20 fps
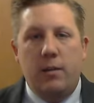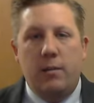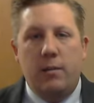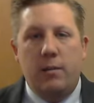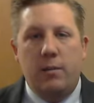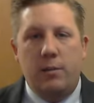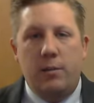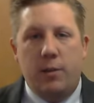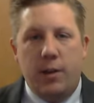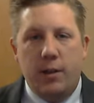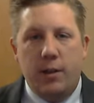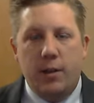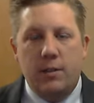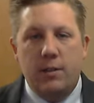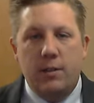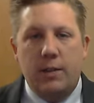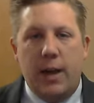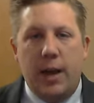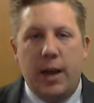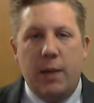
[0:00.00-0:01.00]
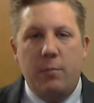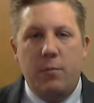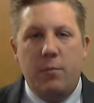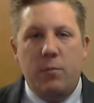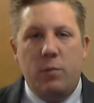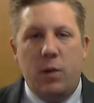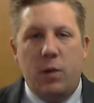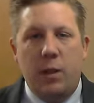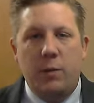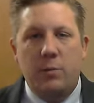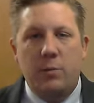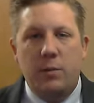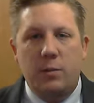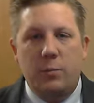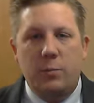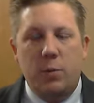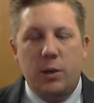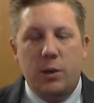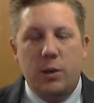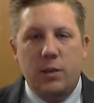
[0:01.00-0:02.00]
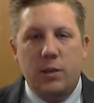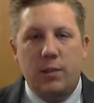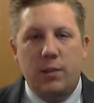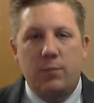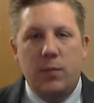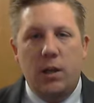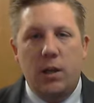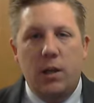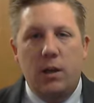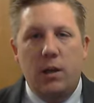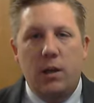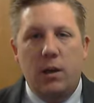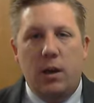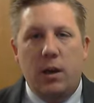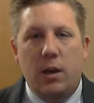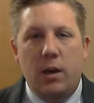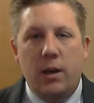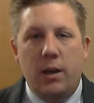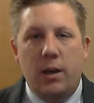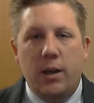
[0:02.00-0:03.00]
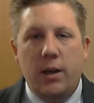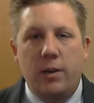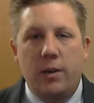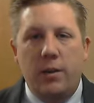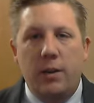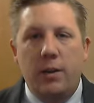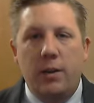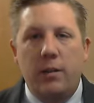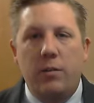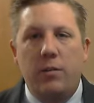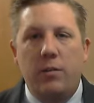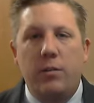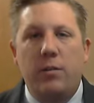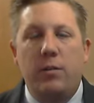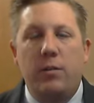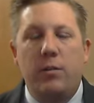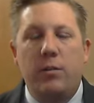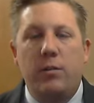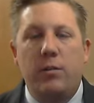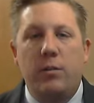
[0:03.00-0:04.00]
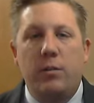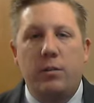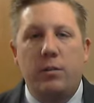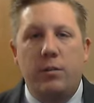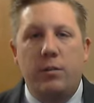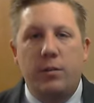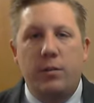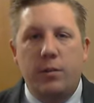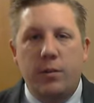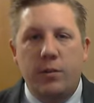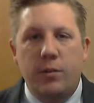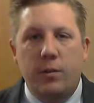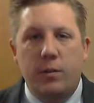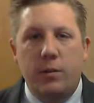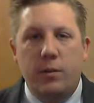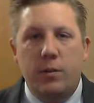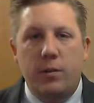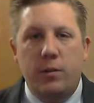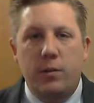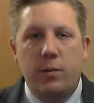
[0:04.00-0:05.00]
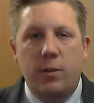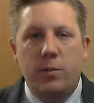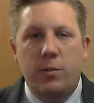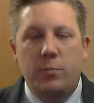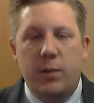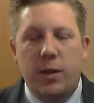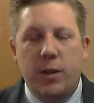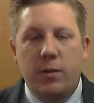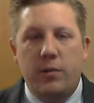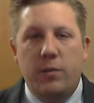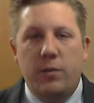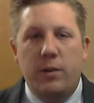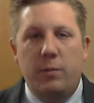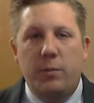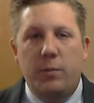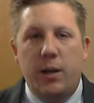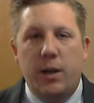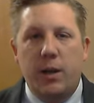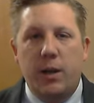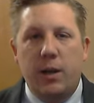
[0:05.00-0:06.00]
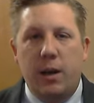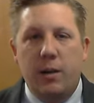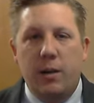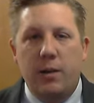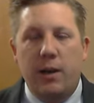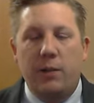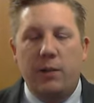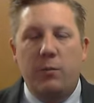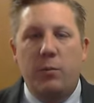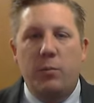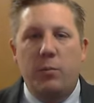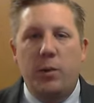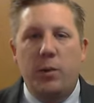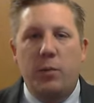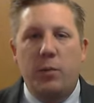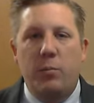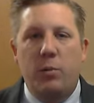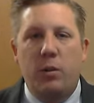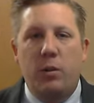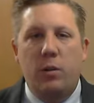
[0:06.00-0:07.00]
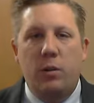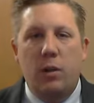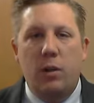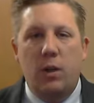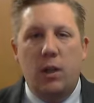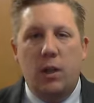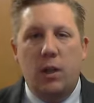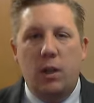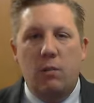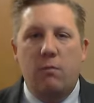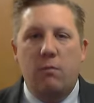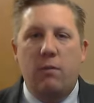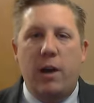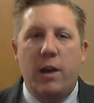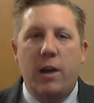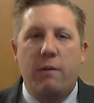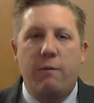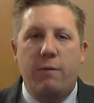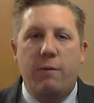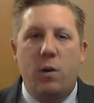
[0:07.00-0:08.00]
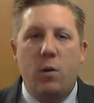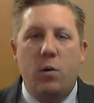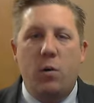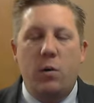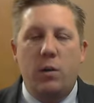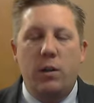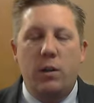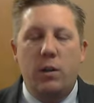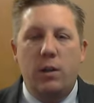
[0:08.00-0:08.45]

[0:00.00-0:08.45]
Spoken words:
during this time, while he was in prison, he continued to do his ministry, be in contact with people via phone.